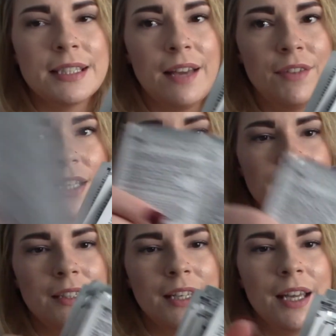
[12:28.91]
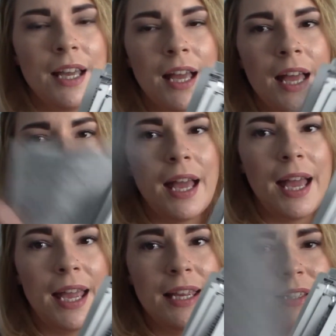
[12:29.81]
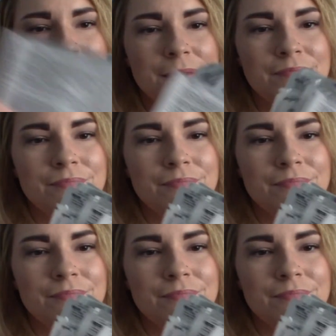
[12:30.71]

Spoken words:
7, 8,